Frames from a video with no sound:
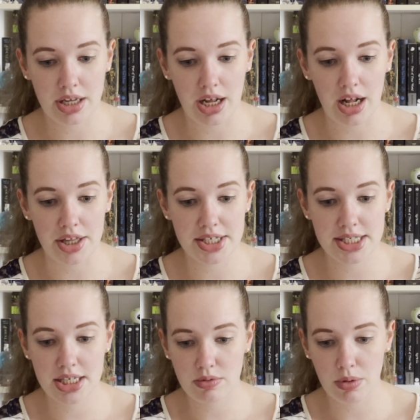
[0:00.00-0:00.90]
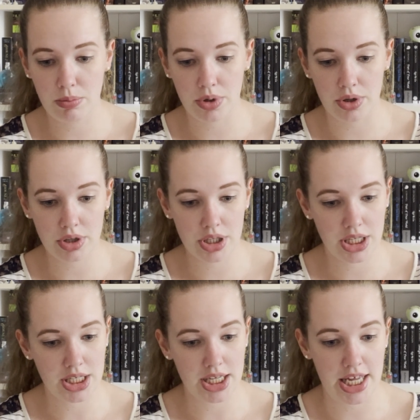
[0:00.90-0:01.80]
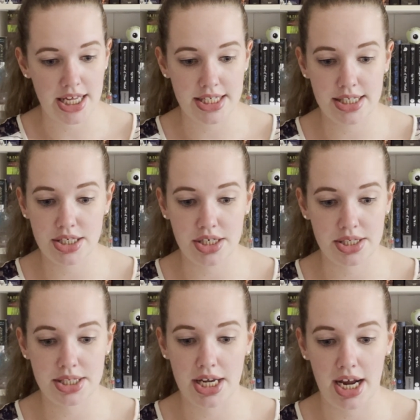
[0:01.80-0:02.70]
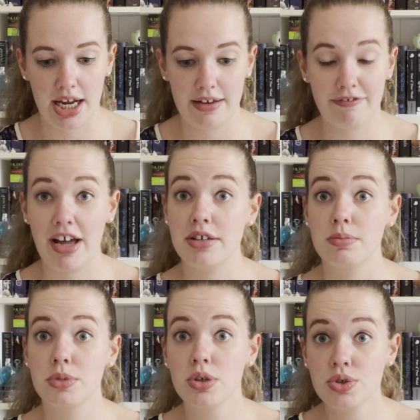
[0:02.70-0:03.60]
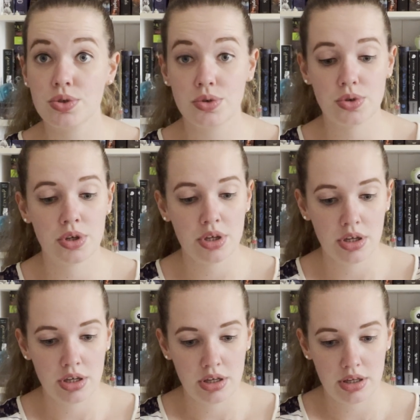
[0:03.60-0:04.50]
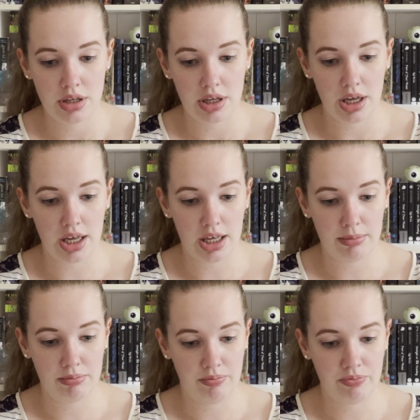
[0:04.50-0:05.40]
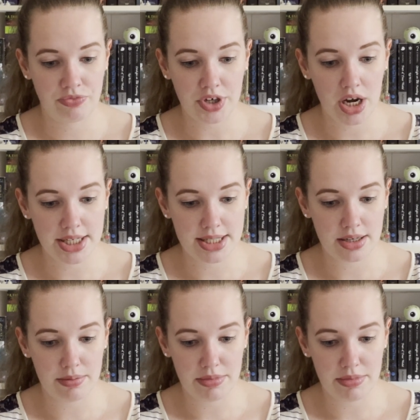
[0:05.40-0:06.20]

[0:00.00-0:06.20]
The secret book is just a fandom neutral item.